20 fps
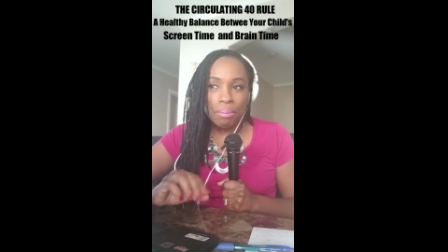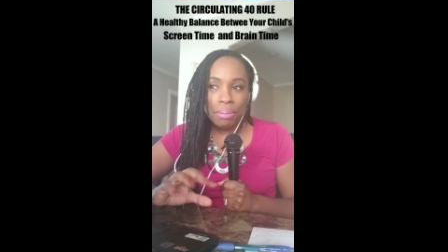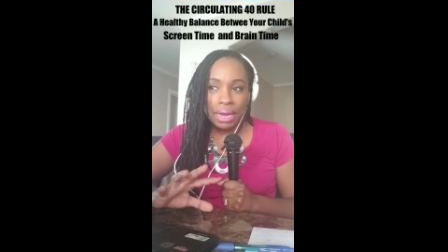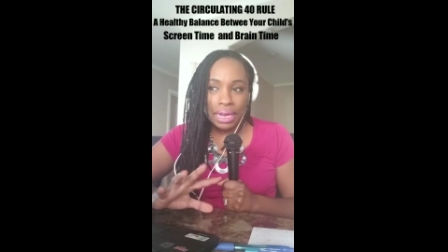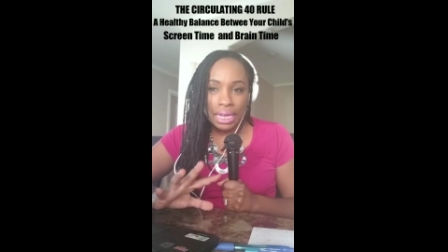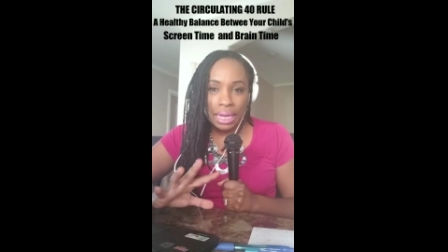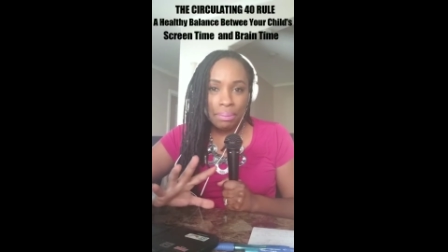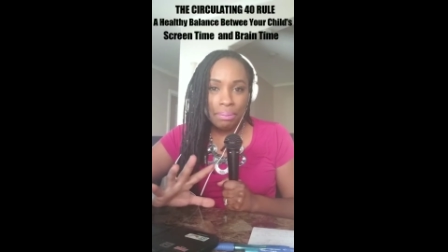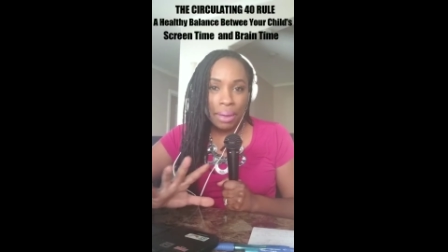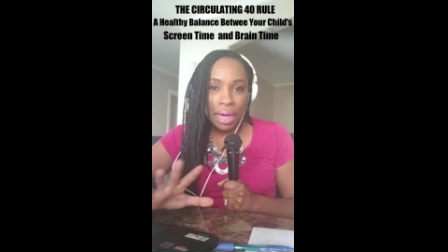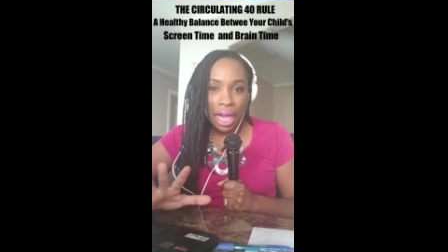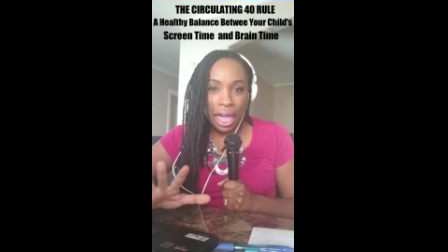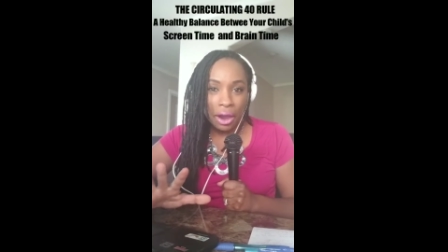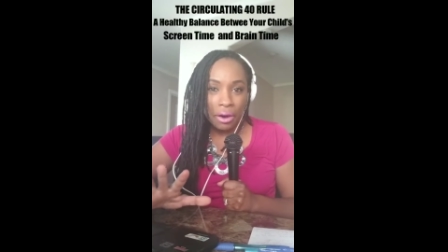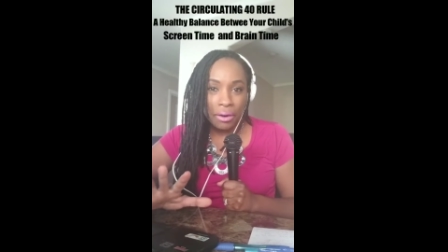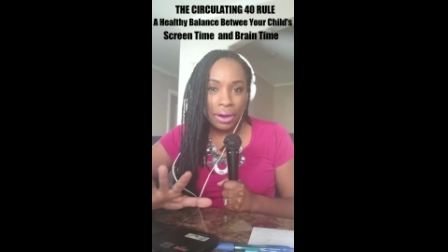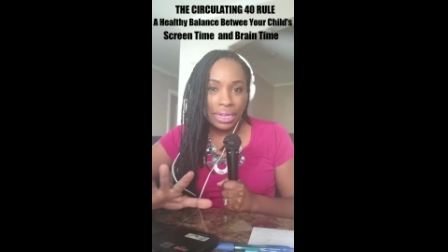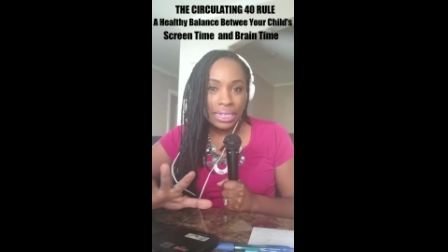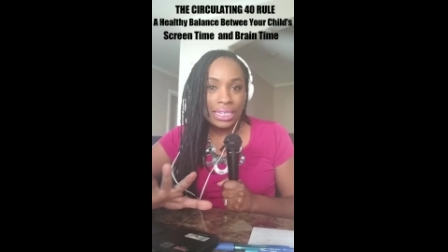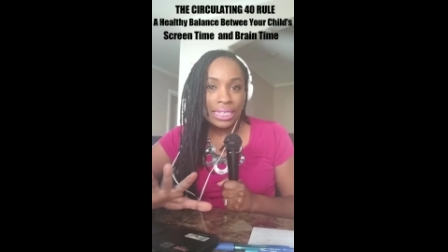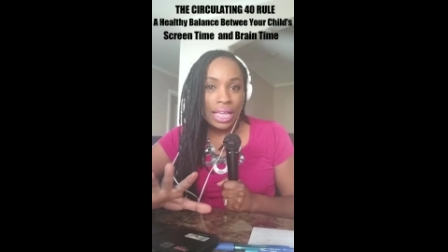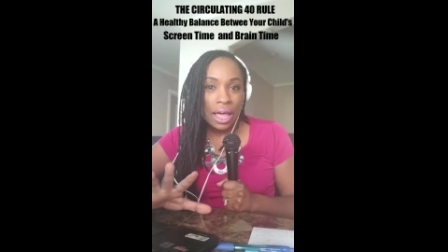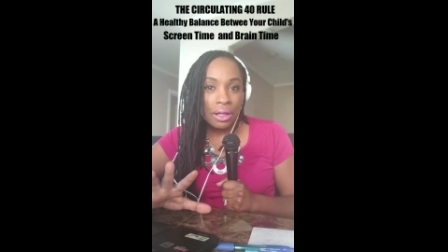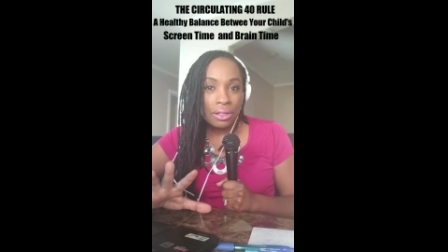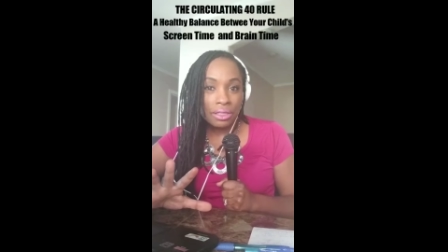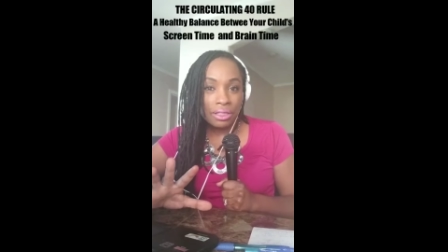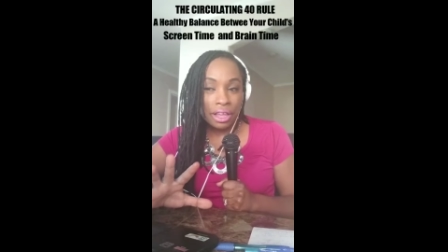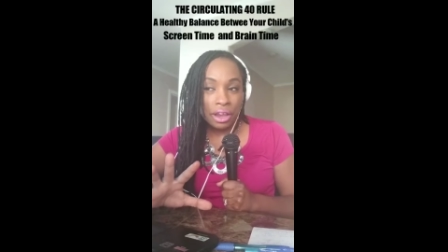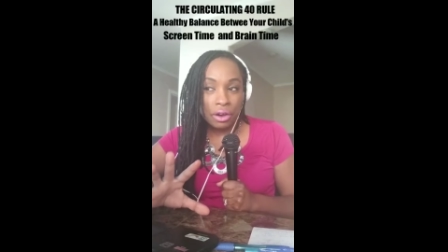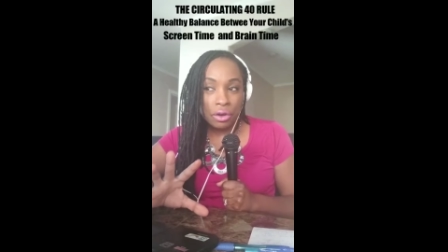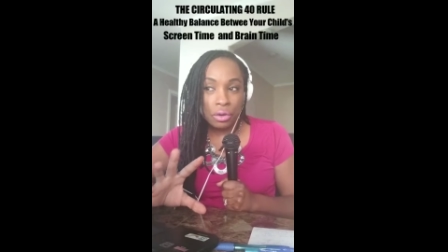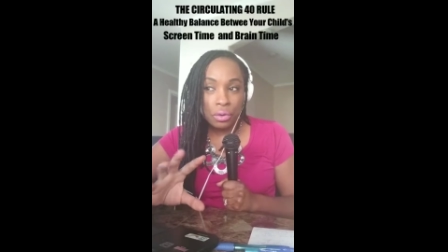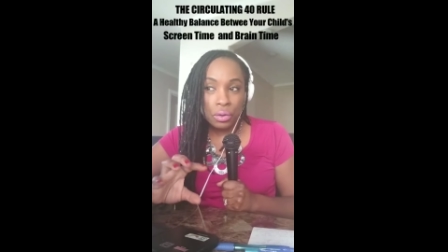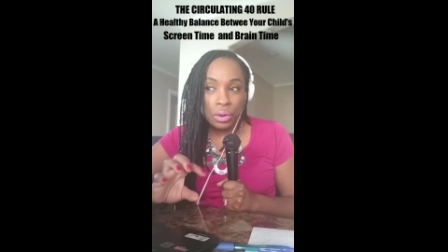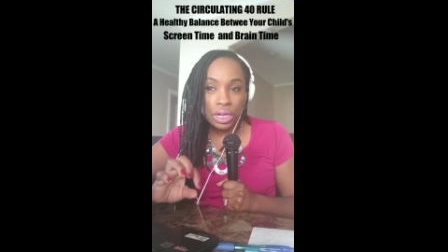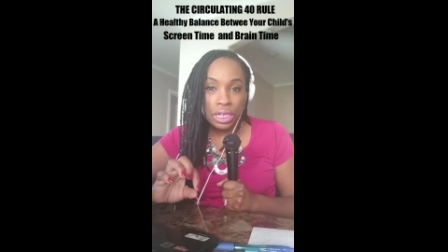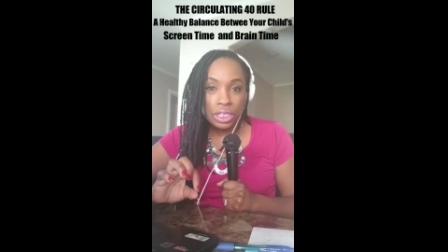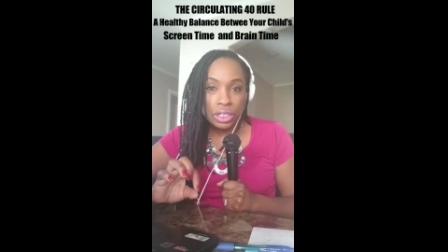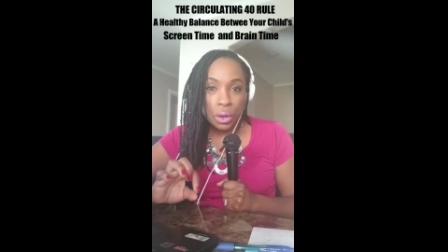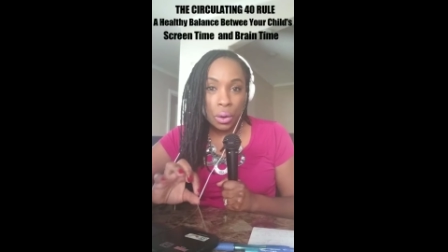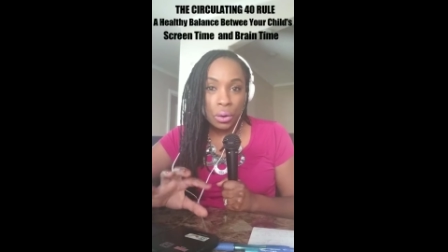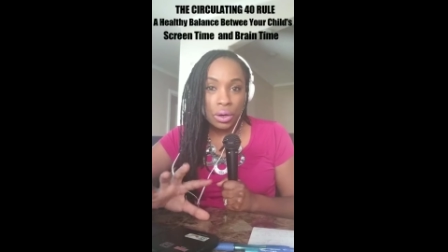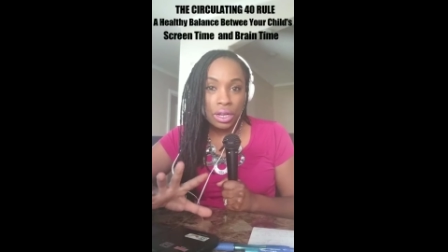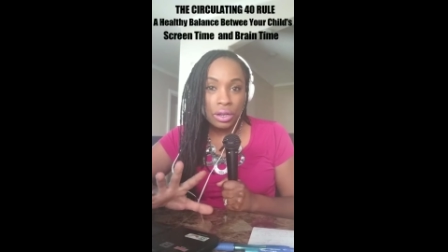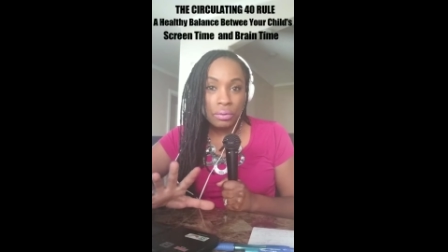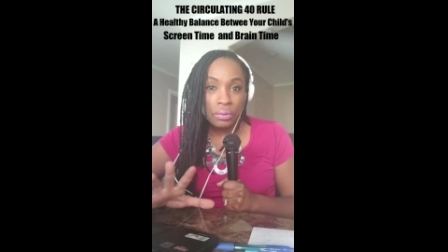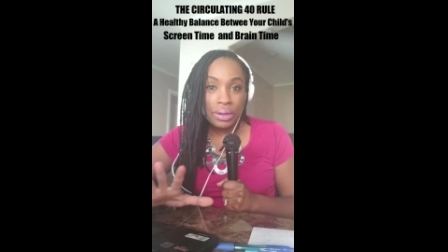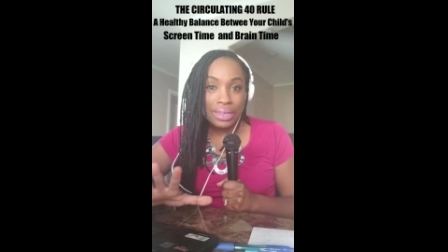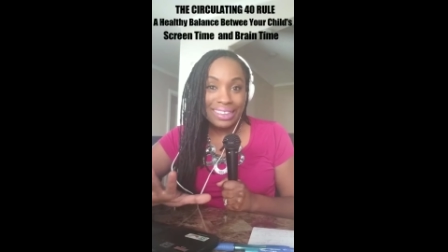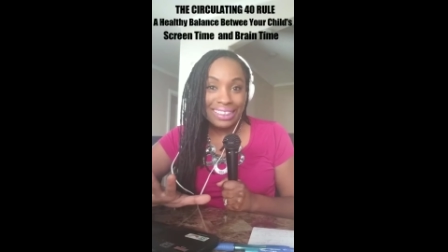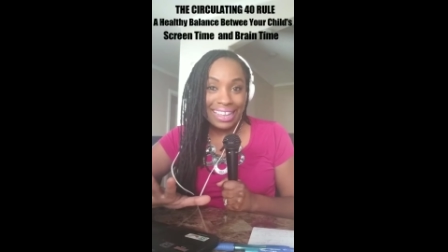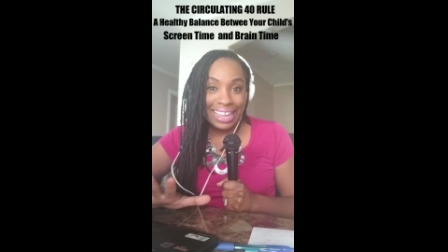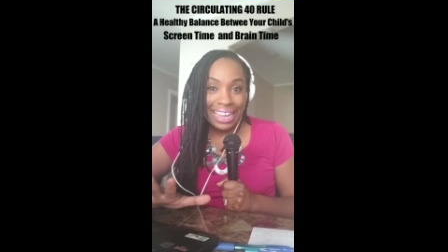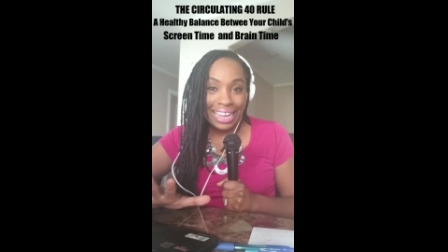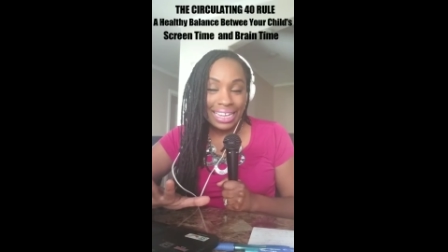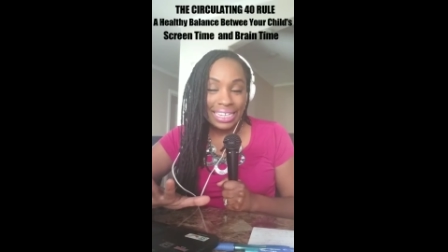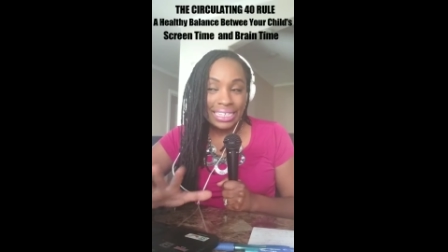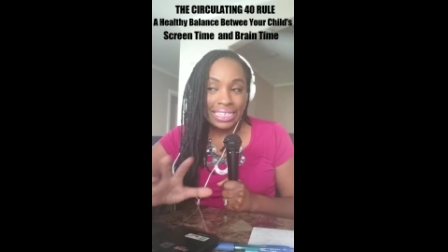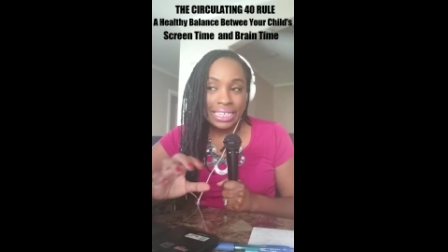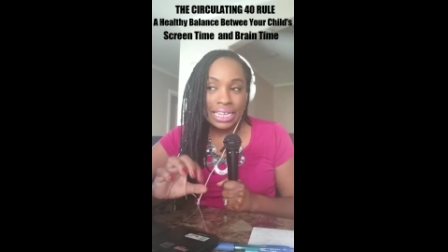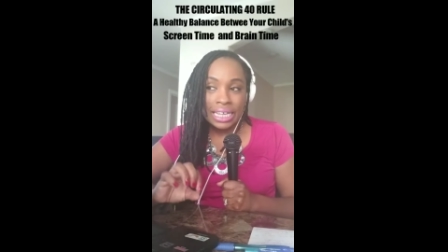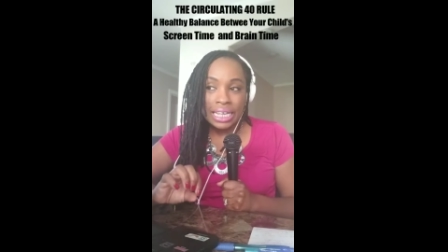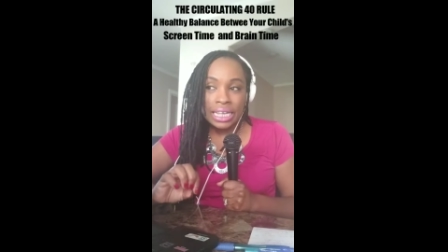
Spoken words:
many parents out there who can totally relate